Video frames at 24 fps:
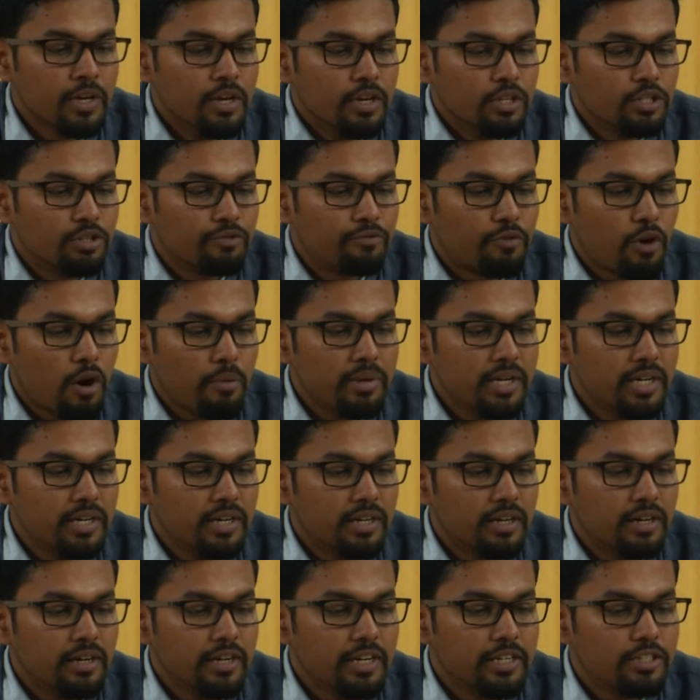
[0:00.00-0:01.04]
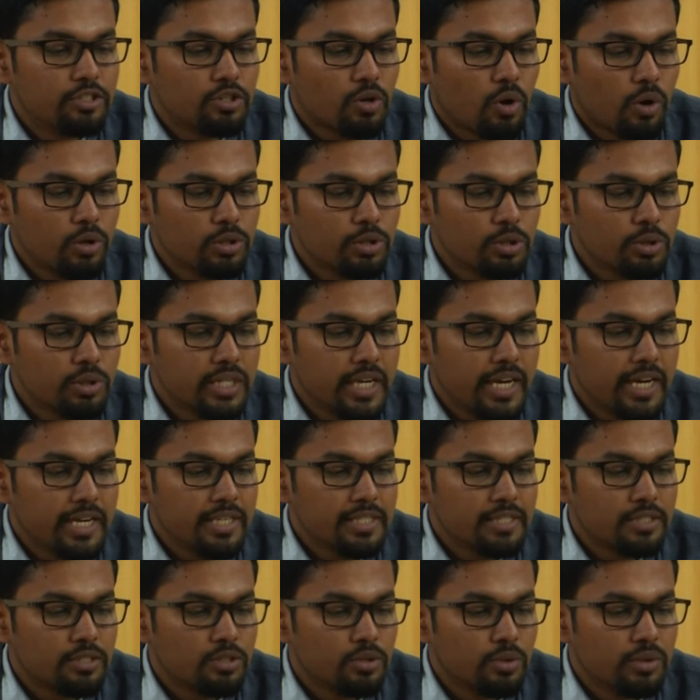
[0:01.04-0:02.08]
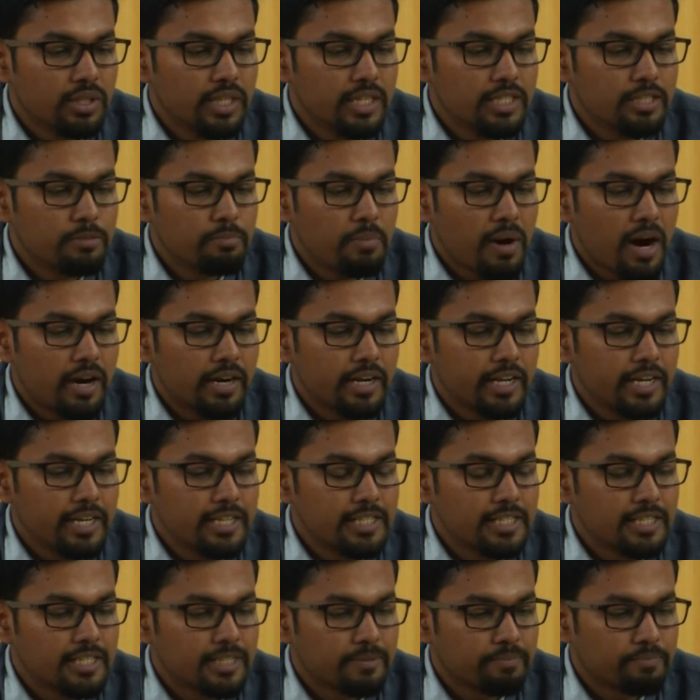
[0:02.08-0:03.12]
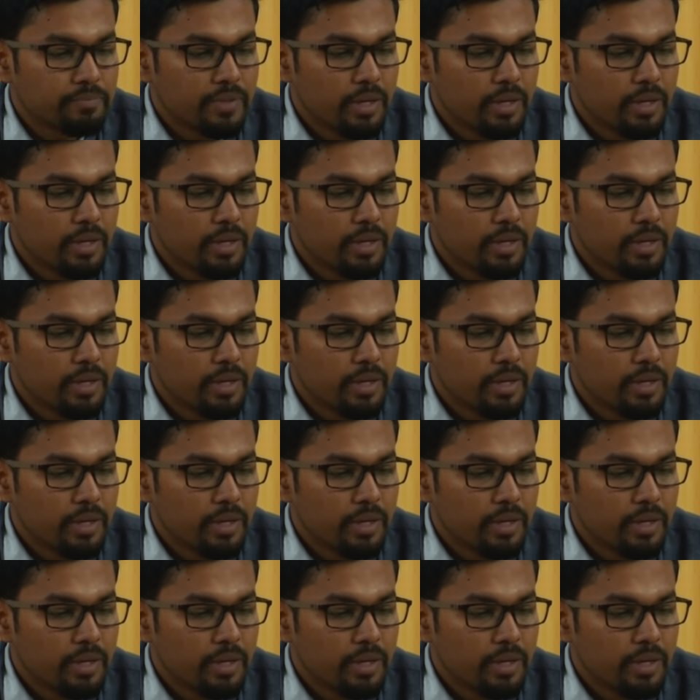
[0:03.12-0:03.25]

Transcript: So, from here it also says so this part is